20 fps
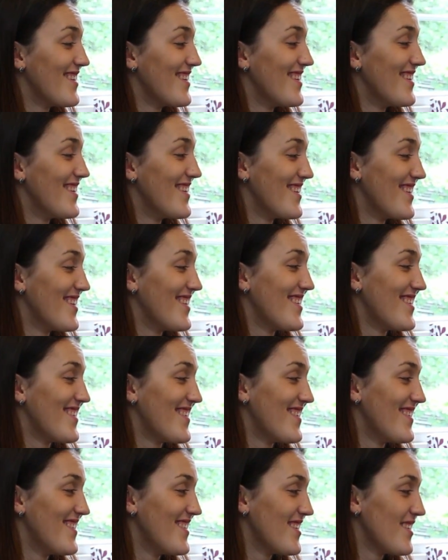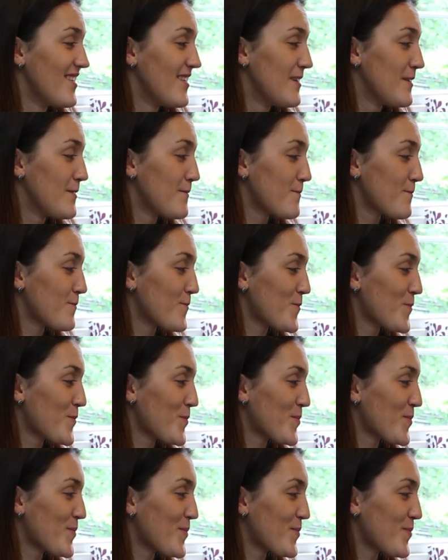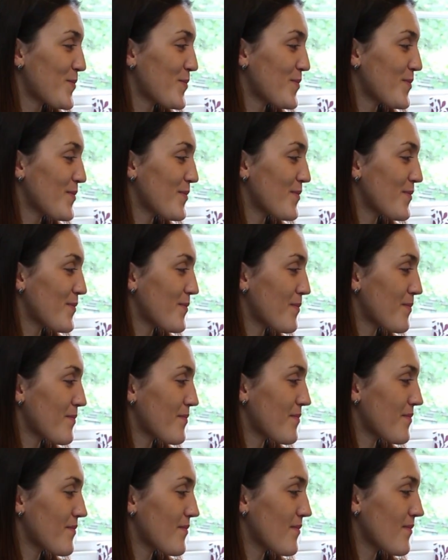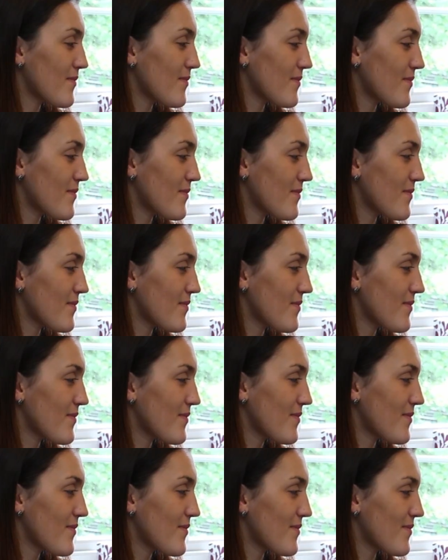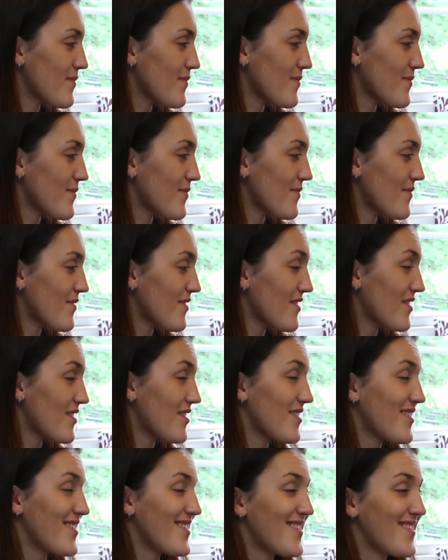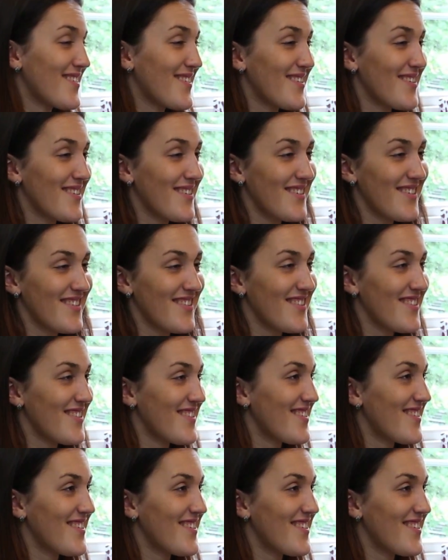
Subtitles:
No words are spoken by the person on screen.